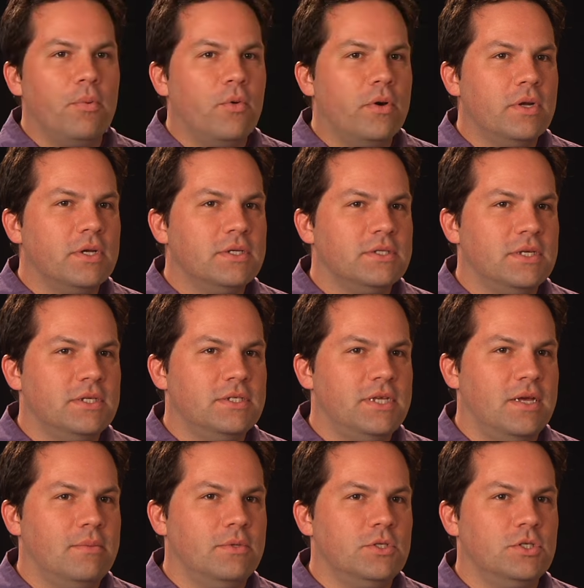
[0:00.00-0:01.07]
important because they
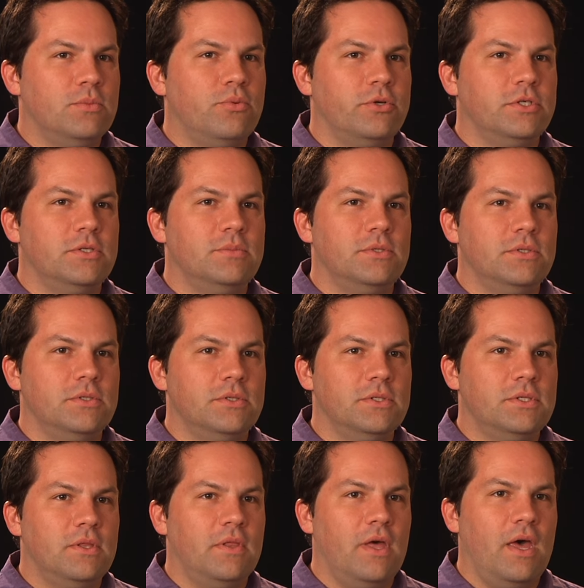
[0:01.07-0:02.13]
established the
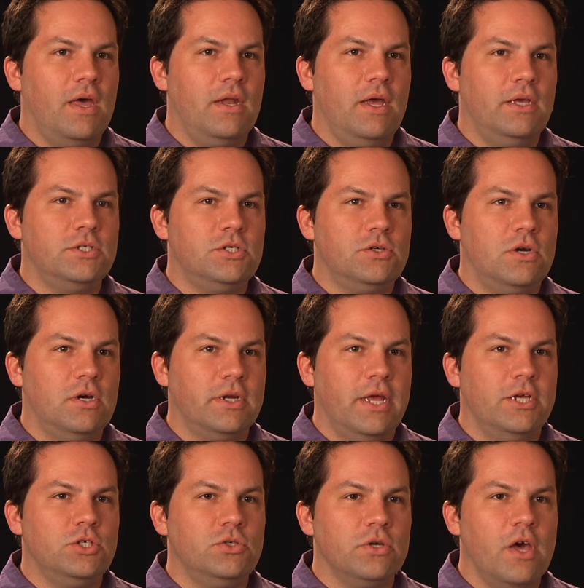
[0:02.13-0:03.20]
principles that a strong
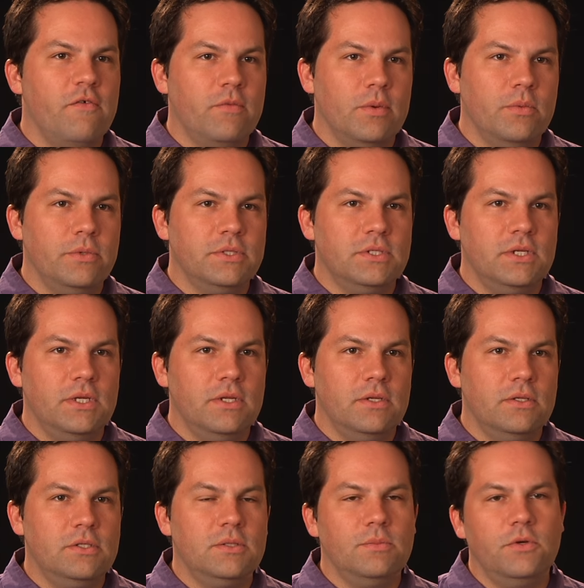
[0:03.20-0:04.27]
national government was
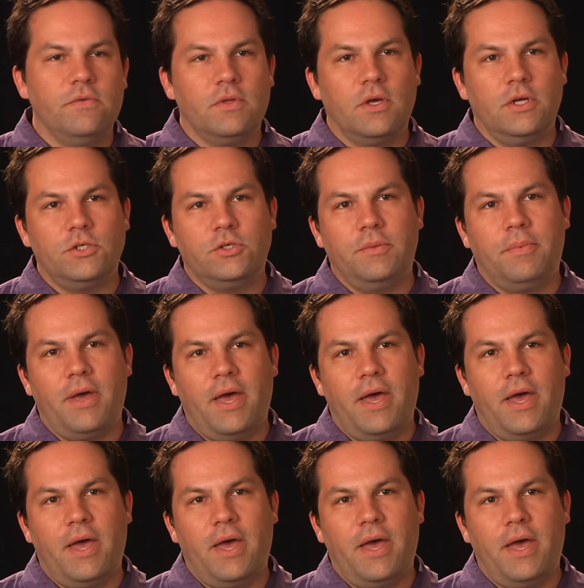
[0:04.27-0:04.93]
needed to move the country